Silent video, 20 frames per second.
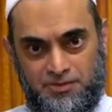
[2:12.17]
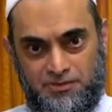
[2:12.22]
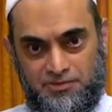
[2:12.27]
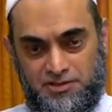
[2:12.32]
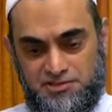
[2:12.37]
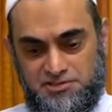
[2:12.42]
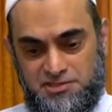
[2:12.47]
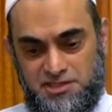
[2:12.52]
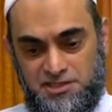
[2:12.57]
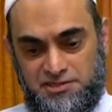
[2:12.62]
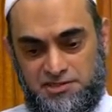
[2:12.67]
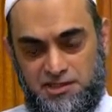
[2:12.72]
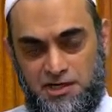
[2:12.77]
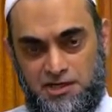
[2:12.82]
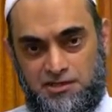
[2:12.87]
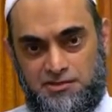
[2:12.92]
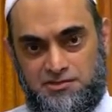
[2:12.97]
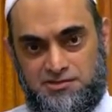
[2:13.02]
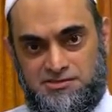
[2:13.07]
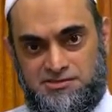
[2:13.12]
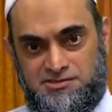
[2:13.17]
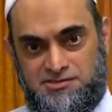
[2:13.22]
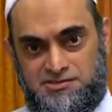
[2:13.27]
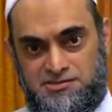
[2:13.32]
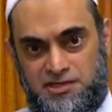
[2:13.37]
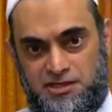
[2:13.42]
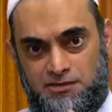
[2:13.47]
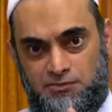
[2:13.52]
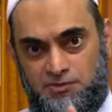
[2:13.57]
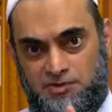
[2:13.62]
the shaitan
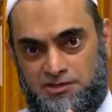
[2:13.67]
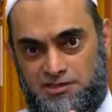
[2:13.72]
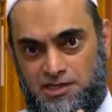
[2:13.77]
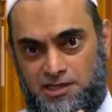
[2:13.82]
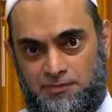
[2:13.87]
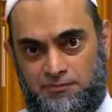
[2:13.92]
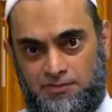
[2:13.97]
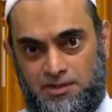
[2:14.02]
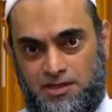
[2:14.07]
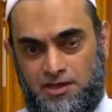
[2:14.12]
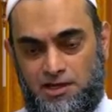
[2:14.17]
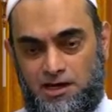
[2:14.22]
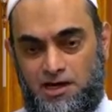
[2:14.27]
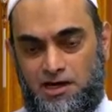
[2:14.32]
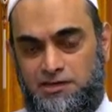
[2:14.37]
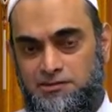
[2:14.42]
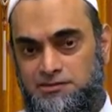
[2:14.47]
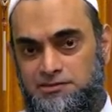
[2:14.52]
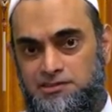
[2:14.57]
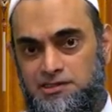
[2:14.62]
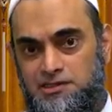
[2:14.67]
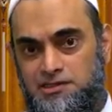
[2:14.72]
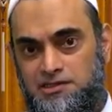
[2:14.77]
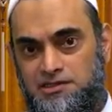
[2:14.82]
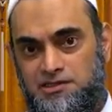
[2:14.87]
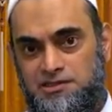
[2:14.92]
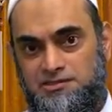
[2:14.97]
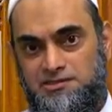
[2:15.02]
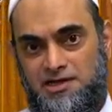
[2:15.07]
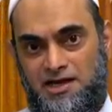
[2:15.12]
stick with him until
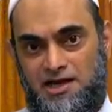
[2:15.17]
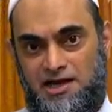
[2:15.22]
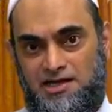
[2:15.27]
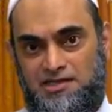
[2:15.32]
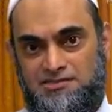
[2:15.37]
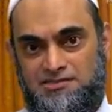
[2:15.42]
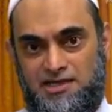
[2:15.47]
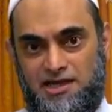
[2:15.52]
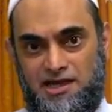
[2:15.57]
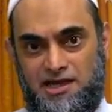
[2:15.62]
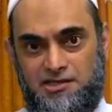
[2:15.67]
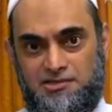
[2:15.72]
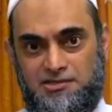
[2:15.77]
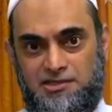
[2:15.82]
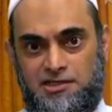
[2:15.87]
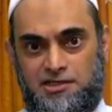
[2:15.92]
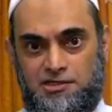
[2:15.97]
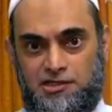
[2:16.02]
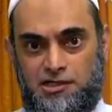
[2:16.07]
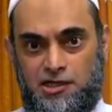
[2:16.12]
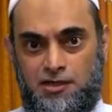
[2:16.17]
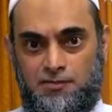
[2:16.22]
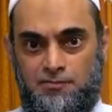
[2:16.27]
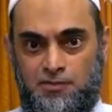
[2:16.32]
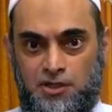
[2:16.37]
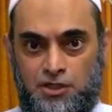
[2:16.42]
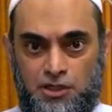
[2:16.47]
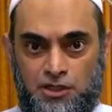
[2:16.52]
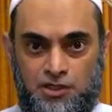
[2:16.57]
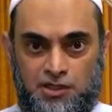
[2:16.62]
he dies, and he
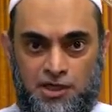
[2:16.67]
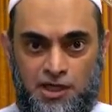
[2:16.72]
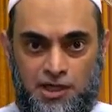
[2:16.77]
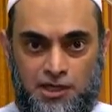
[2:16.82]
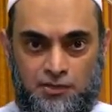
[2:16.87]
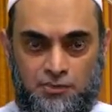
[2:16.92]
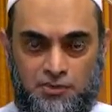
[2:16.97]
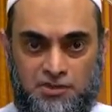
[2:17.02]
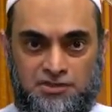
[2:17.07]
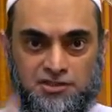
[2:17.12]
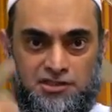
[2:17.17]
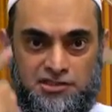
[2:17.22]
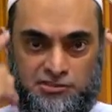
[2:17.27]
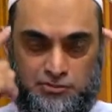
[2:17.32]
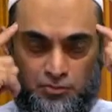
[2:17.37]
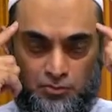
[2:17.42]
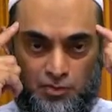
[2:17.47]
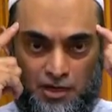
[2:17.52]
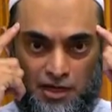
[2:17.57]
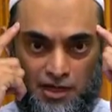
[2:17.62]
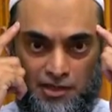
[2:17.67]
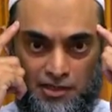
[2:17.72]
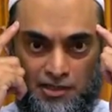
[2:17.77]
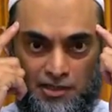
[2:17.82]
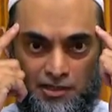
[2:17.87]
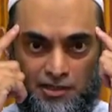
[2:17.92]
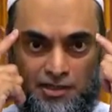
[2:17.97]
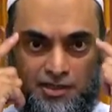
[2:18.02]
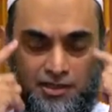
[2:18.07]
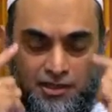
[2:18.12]
communicate with his
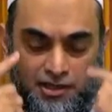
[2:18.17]
mind,